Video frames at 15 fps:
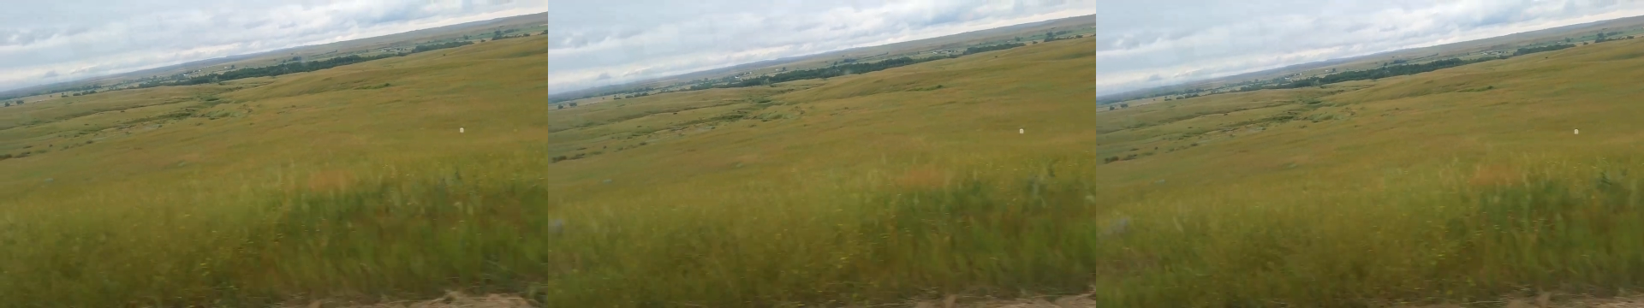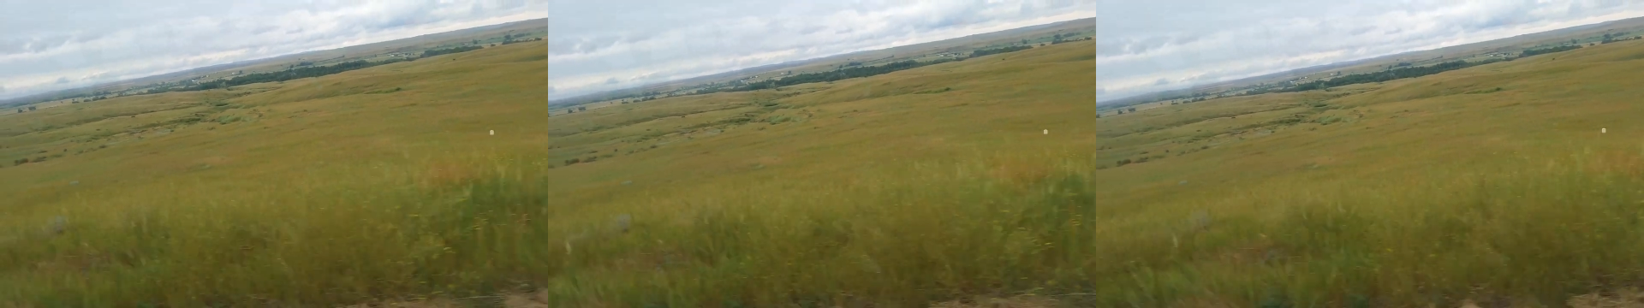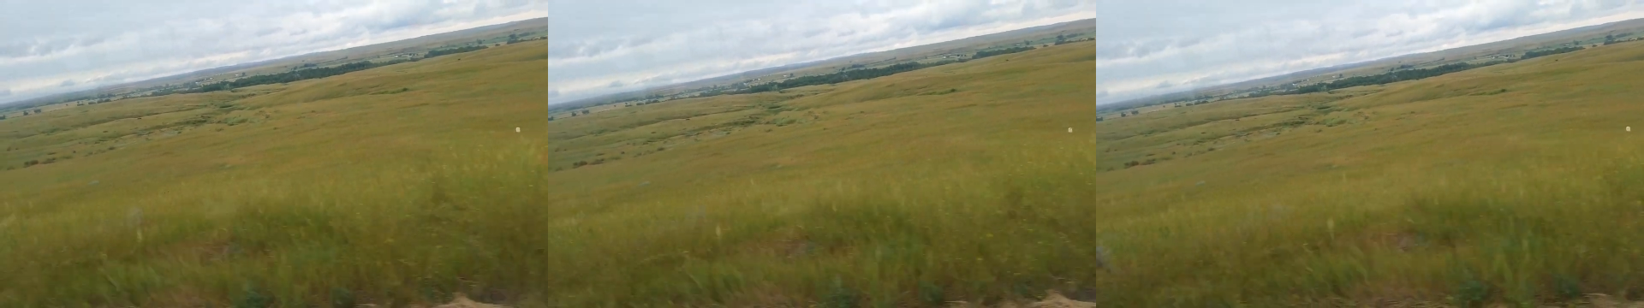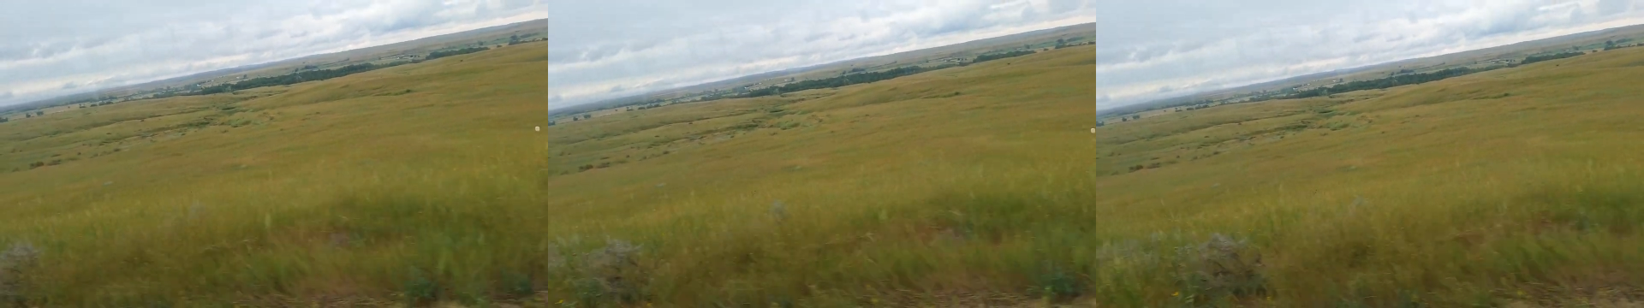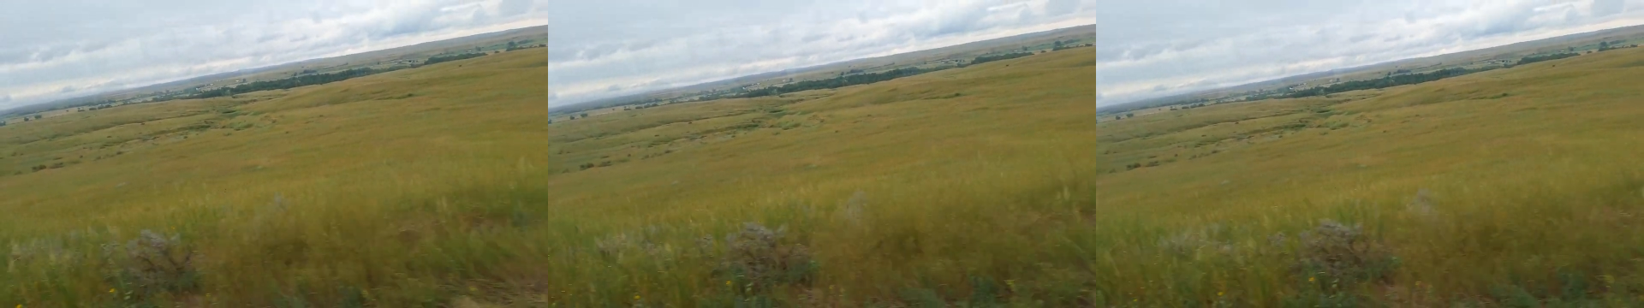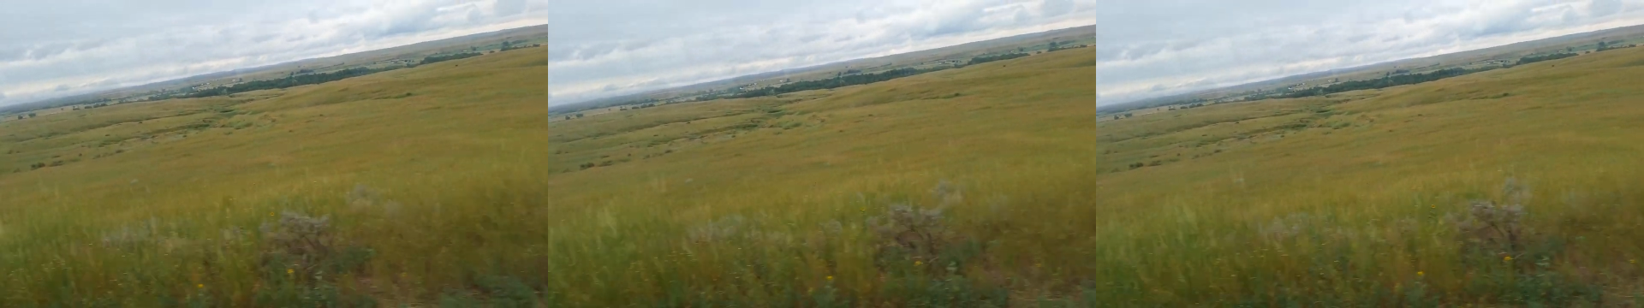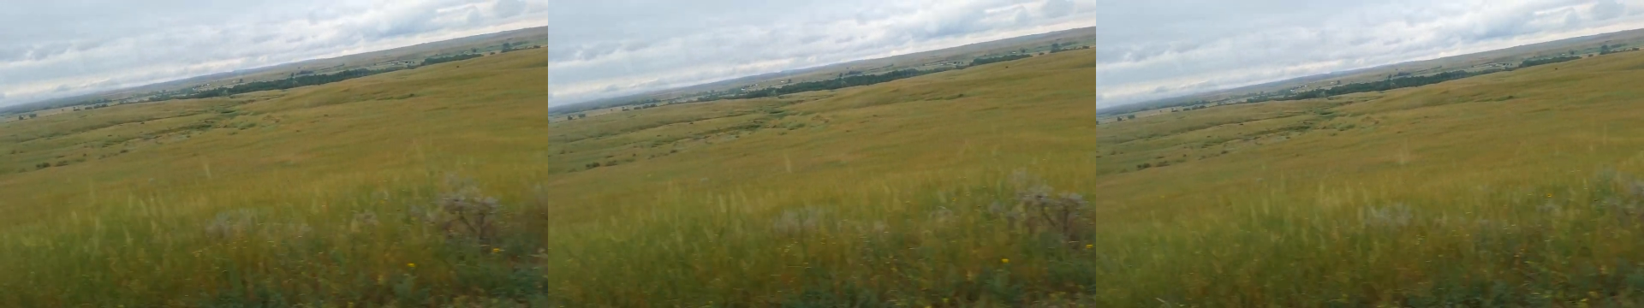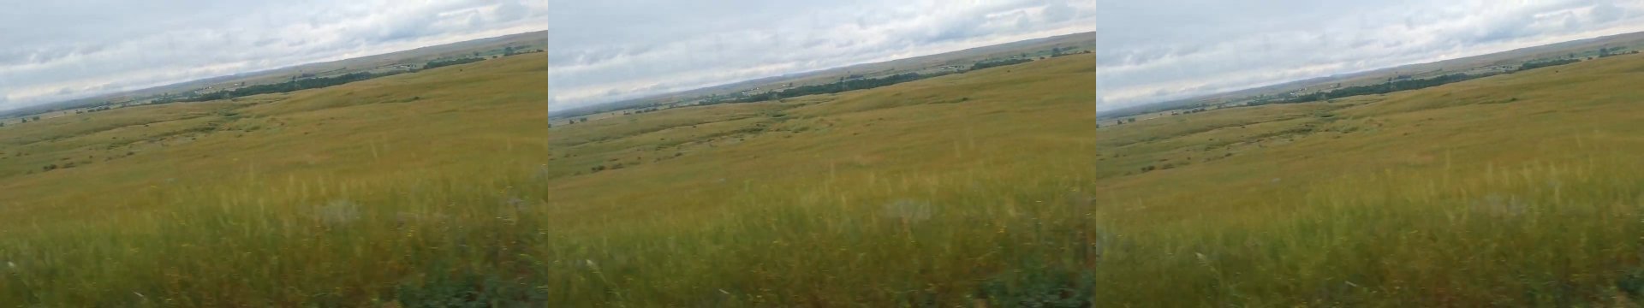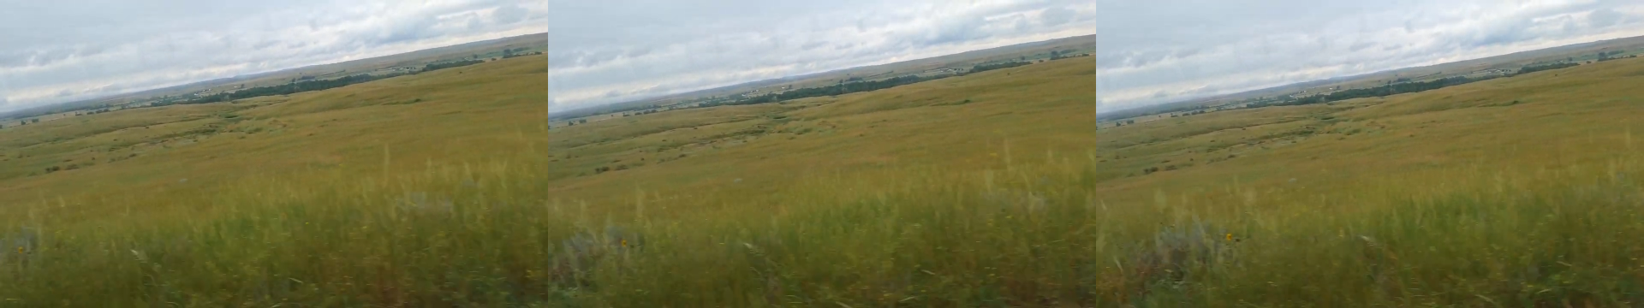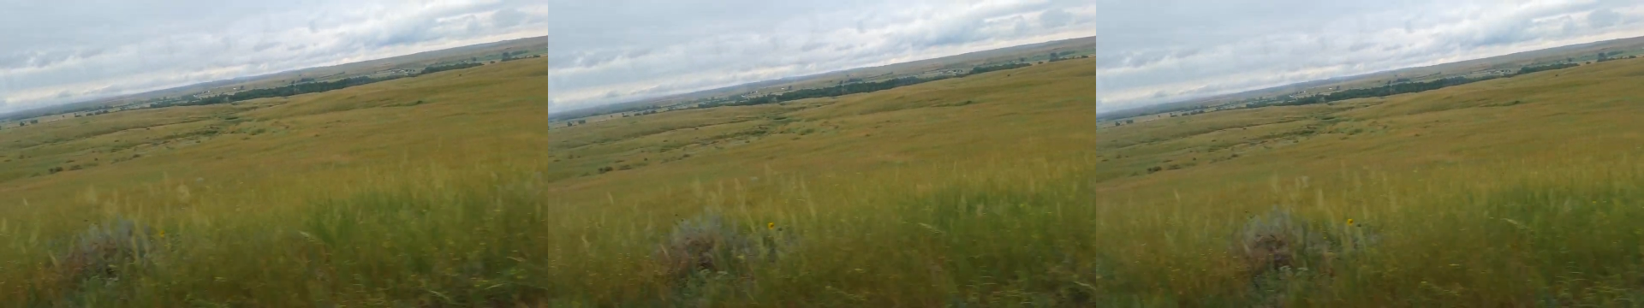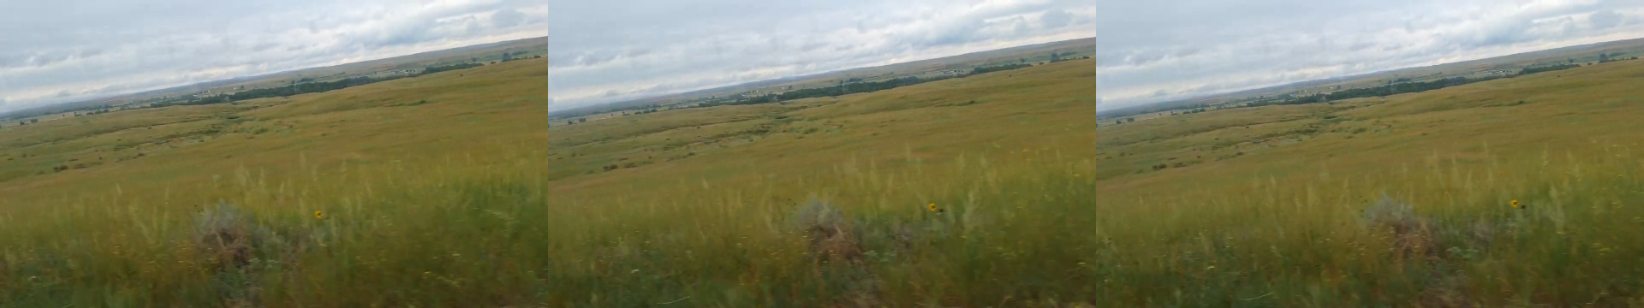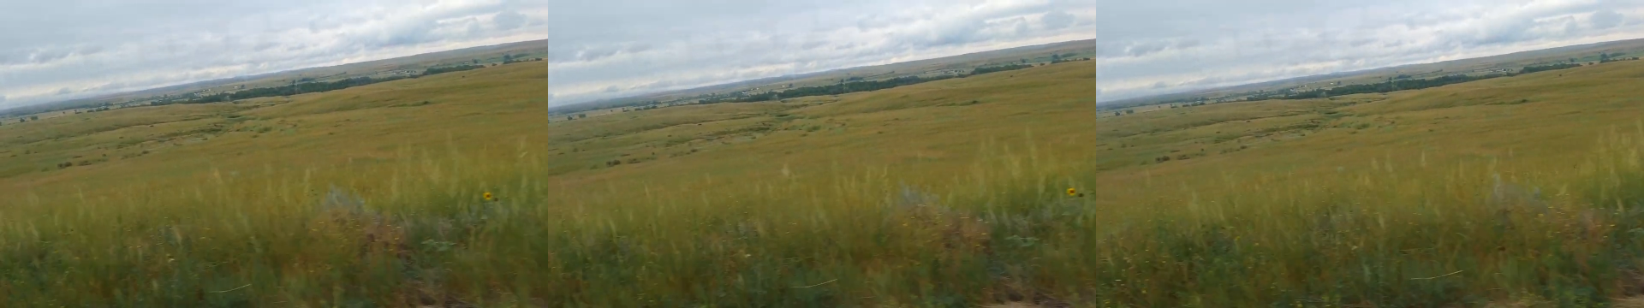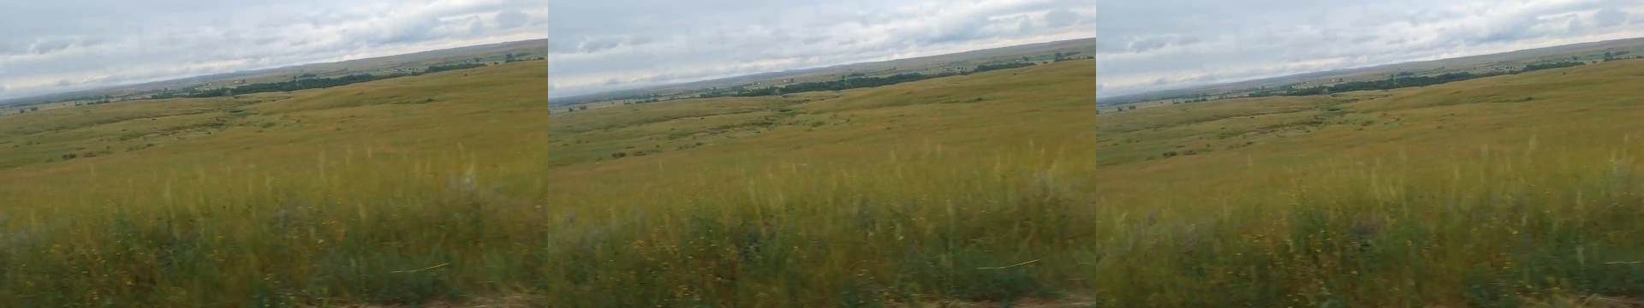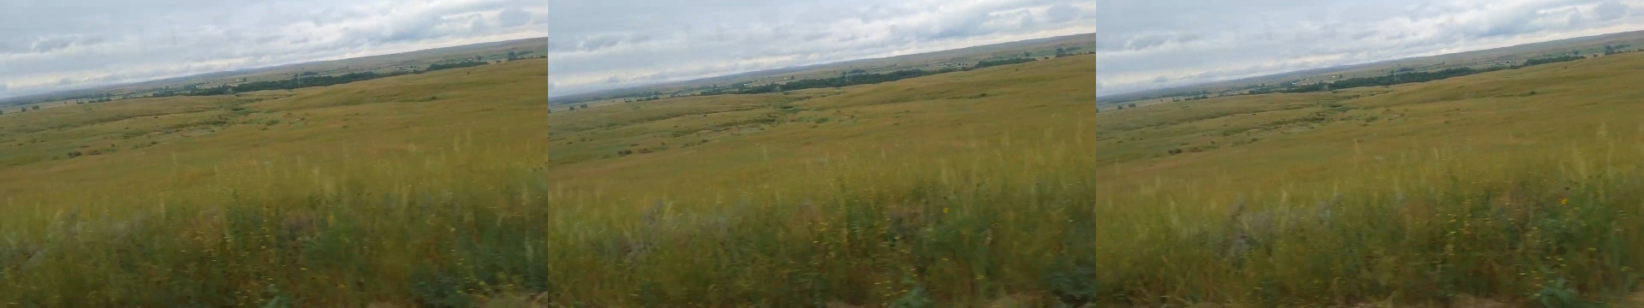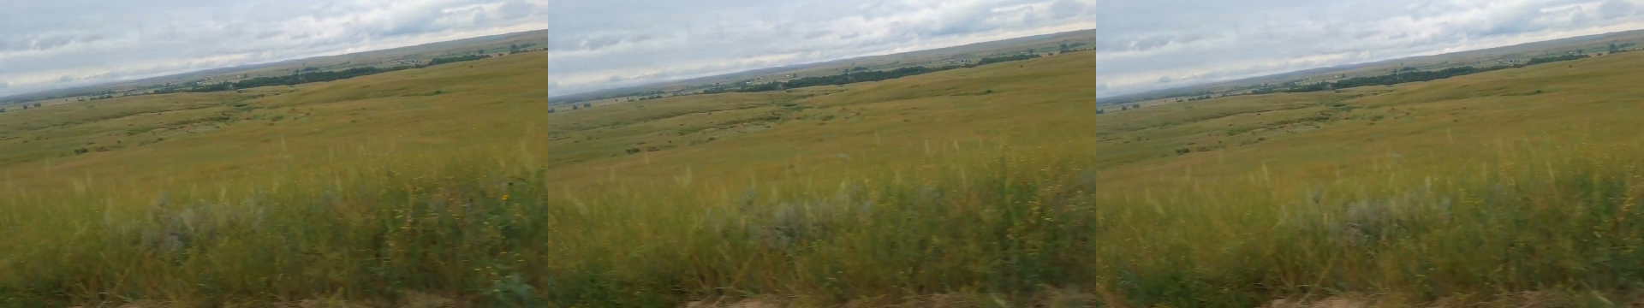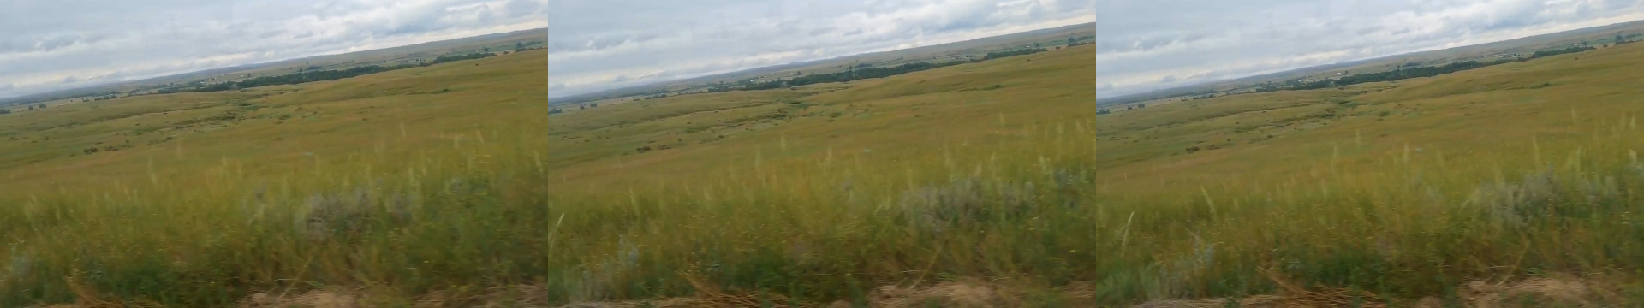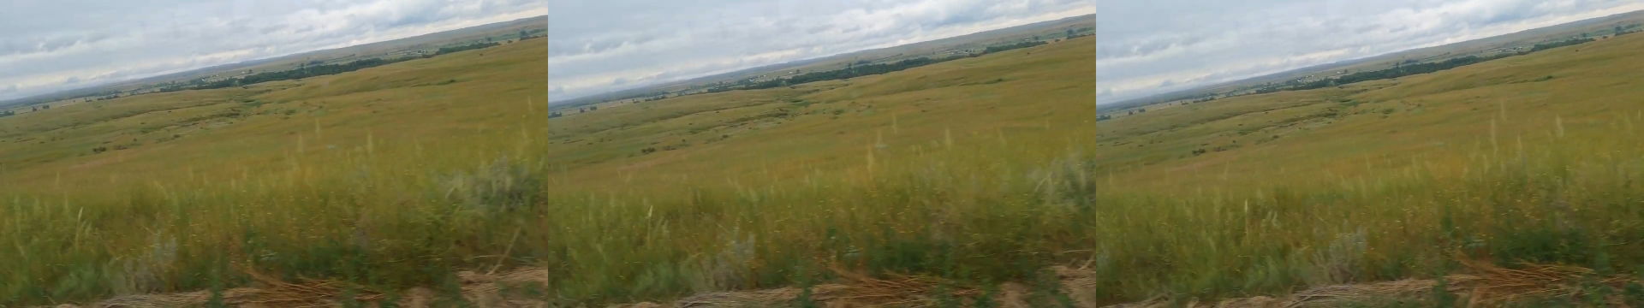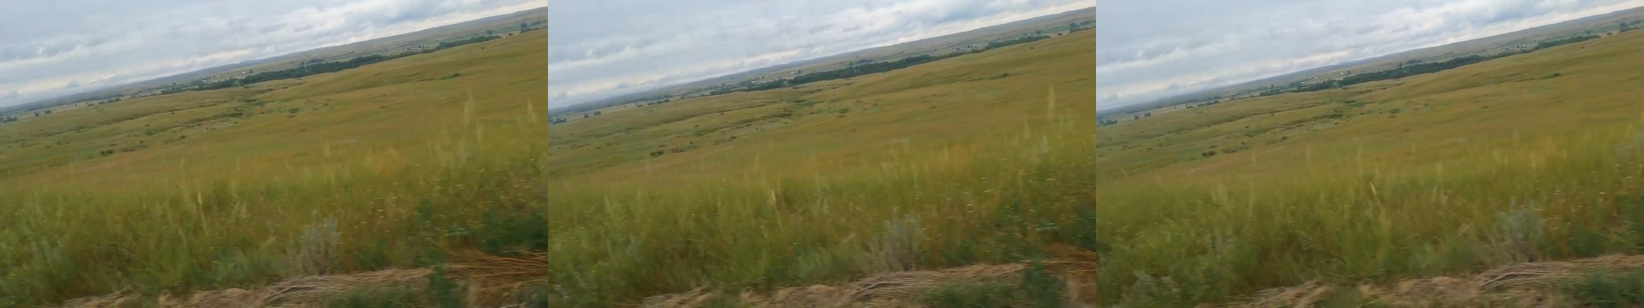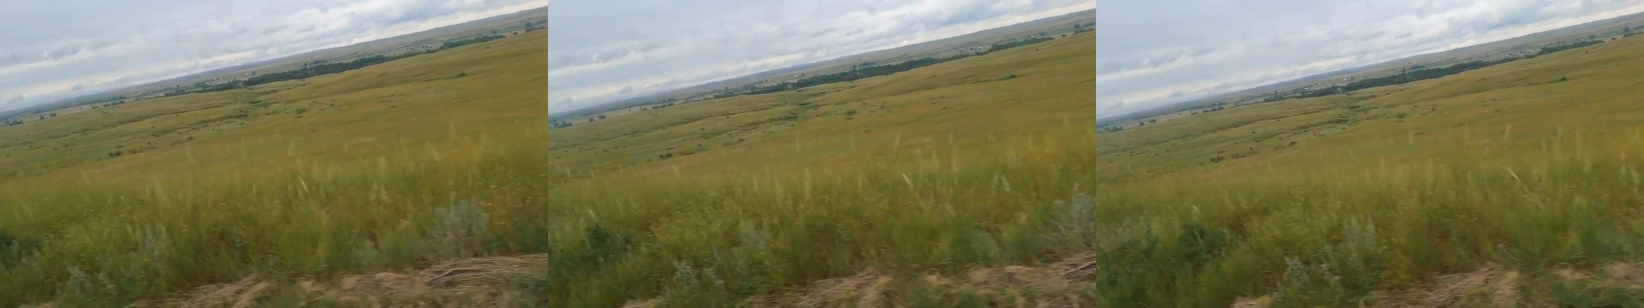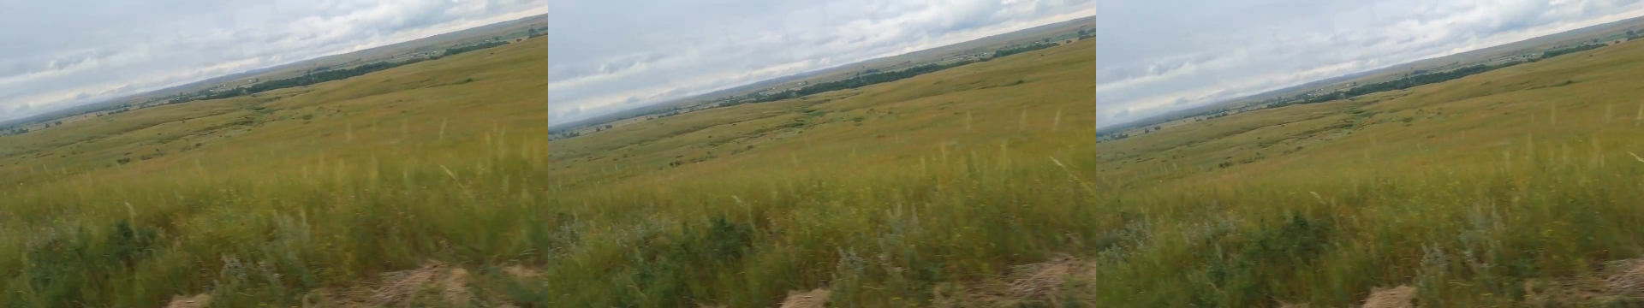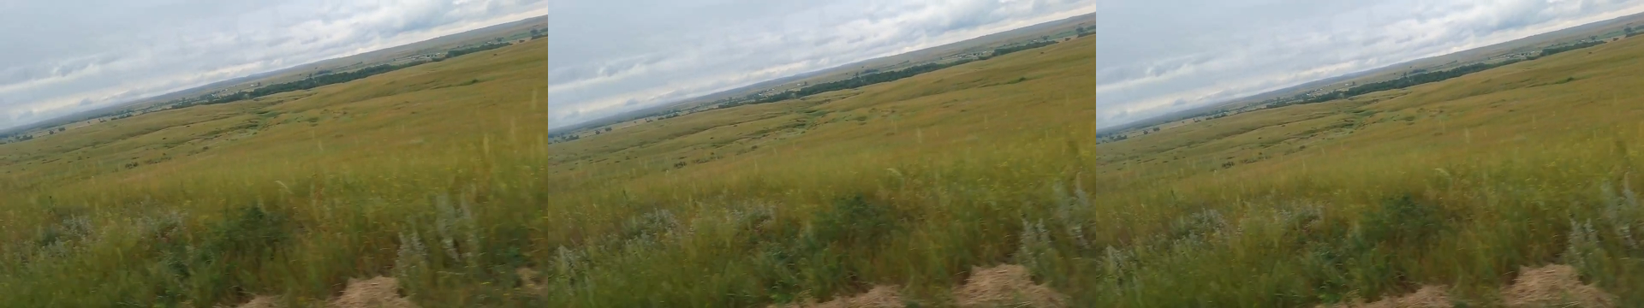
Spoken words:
Nobody's mouth can be seen.